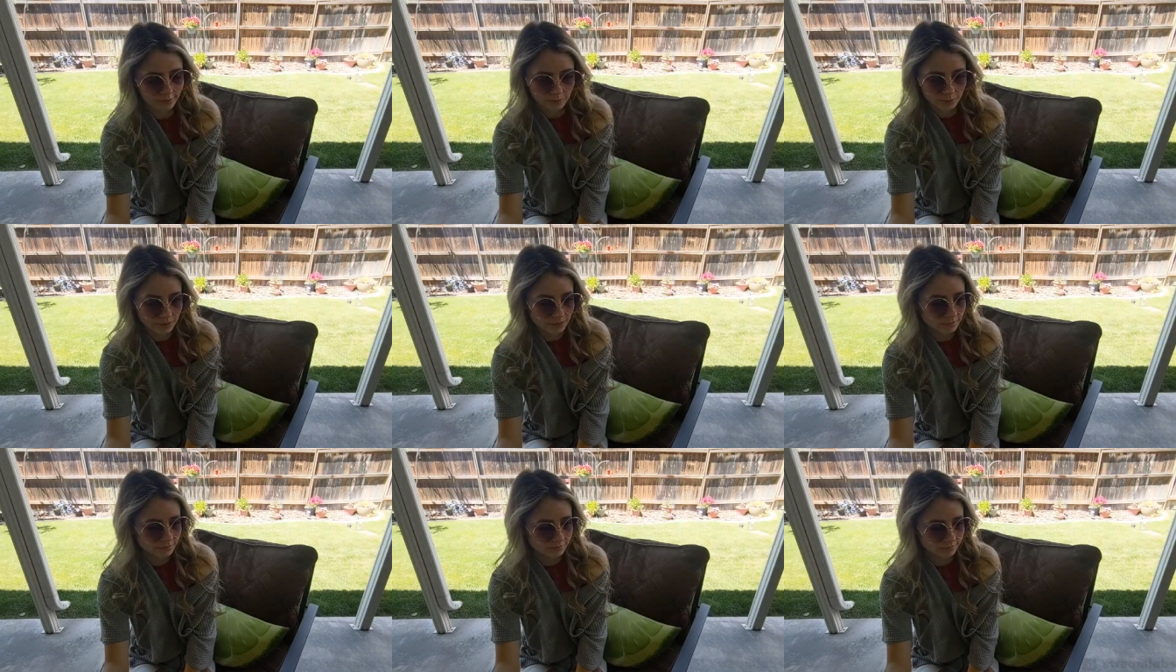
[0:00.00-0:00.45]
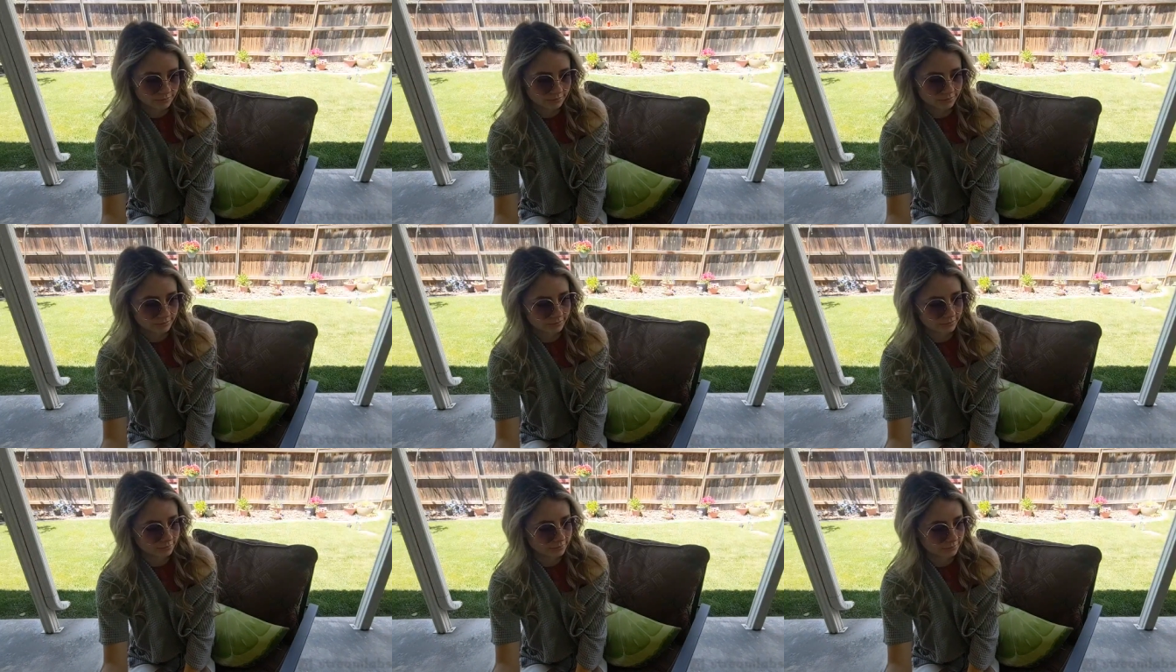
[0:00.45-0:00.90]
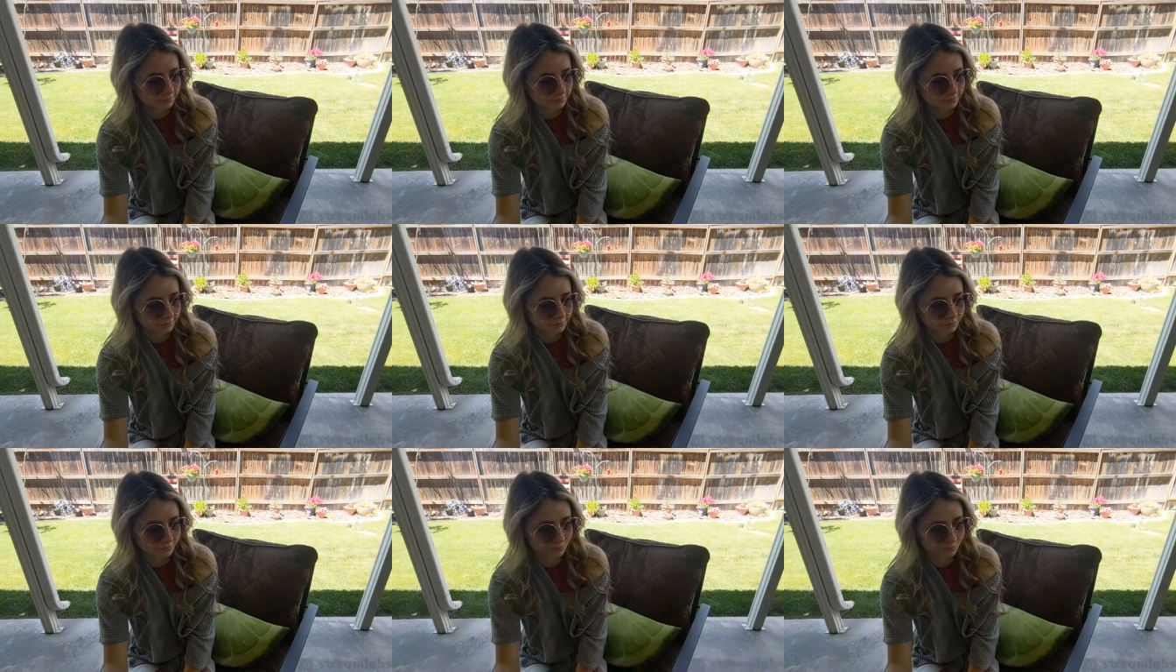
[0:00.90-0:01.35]
Wait, what?
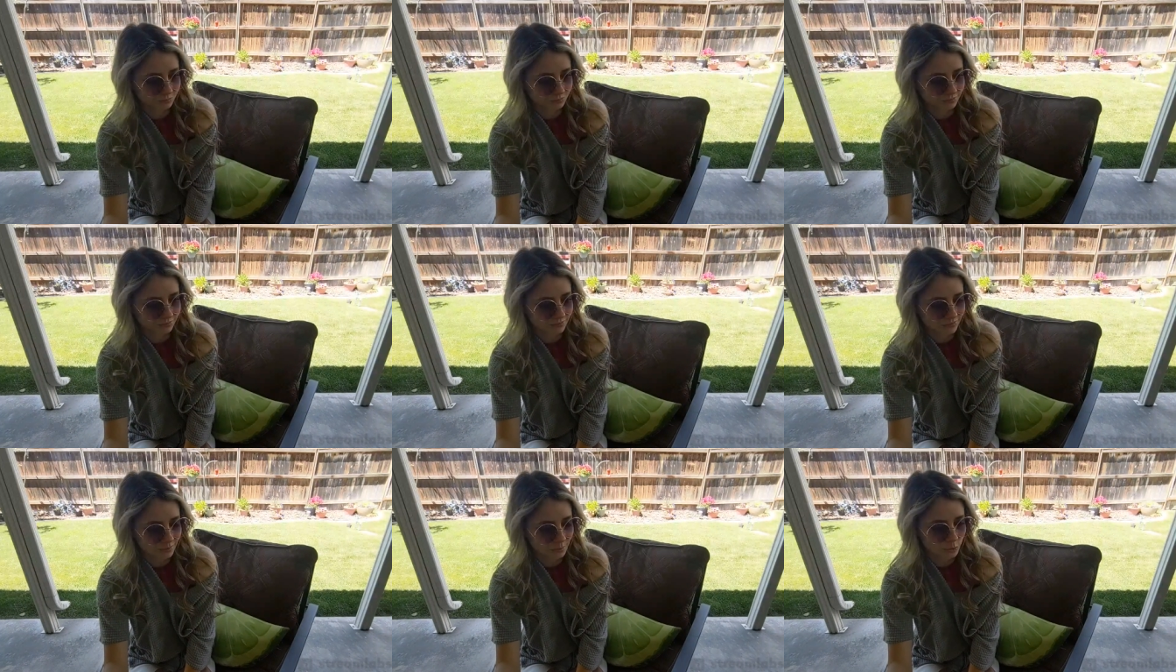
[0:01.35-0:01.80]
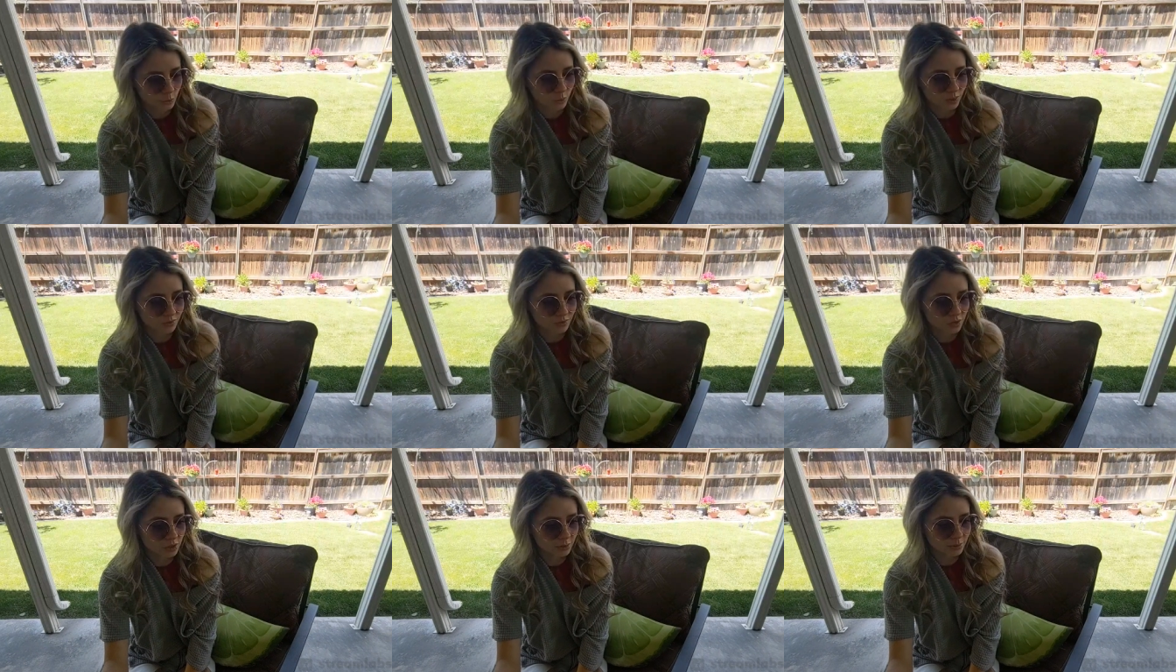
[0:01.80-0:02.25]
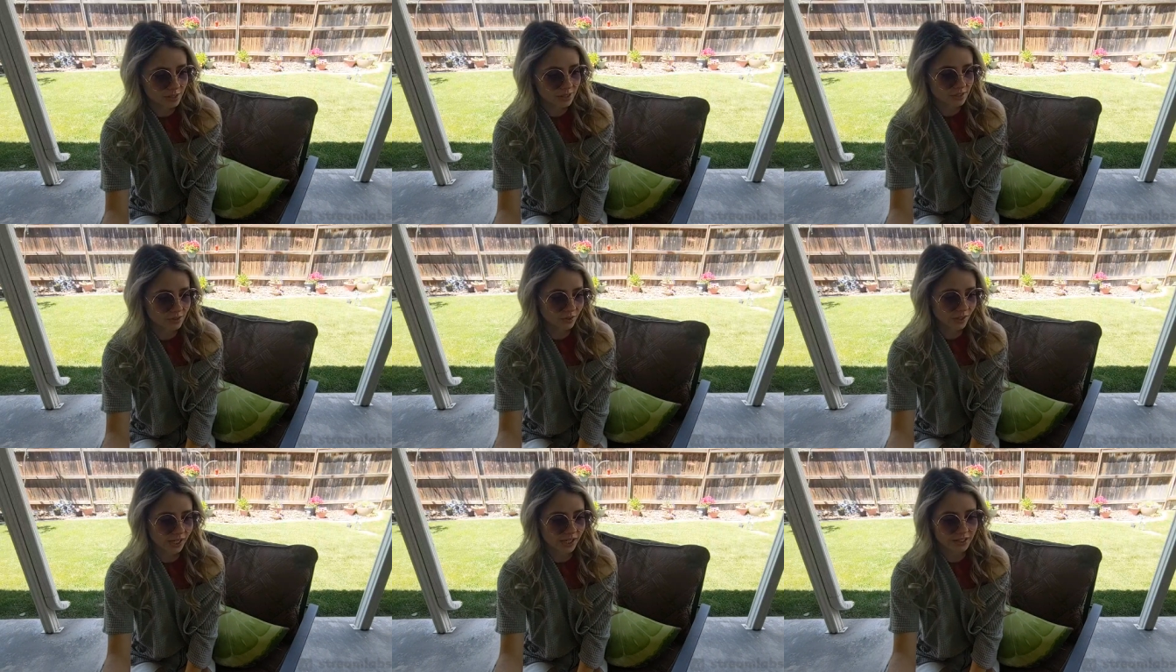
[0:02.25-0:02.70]
I'm 24,
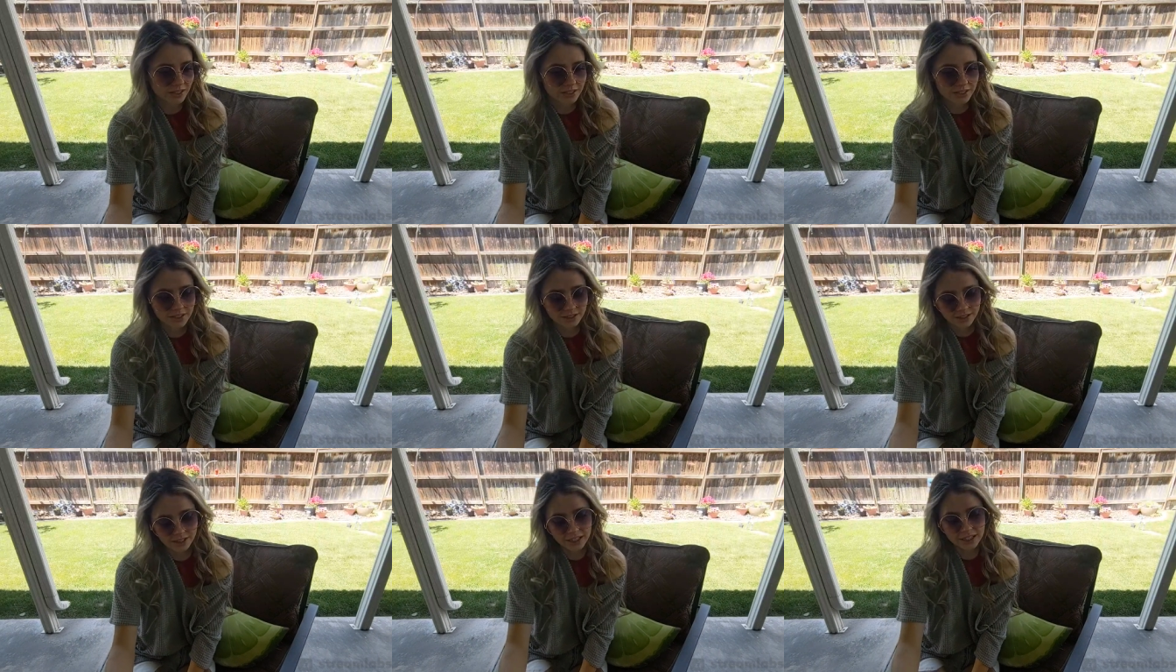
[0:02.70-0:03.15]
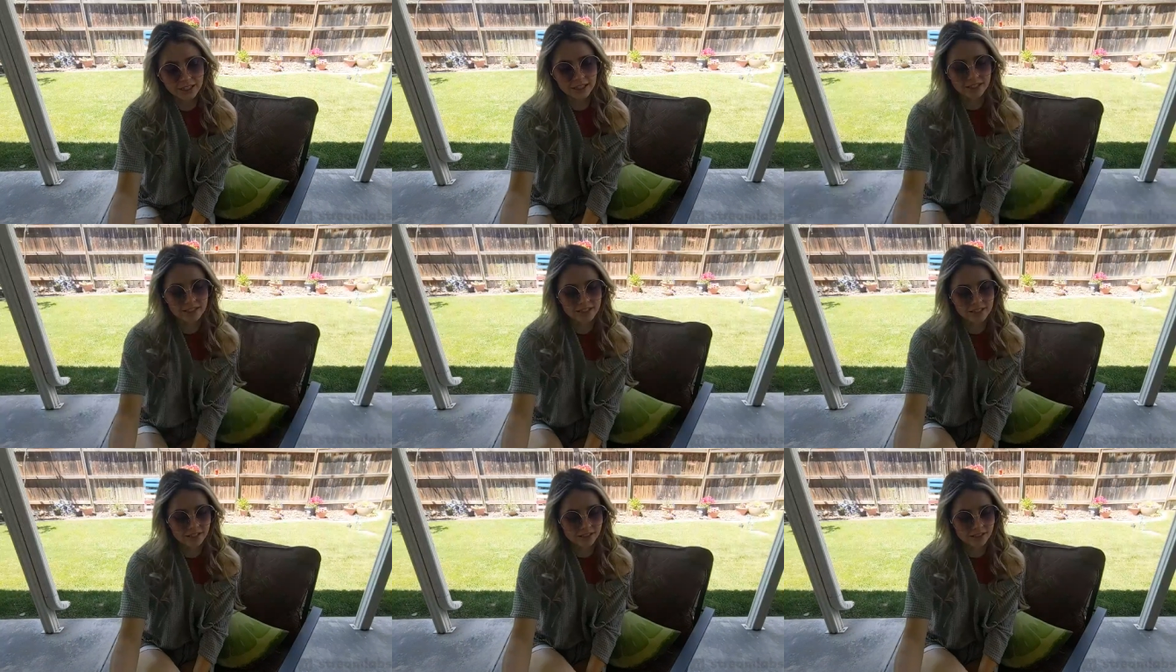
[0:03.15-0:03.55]
but still can get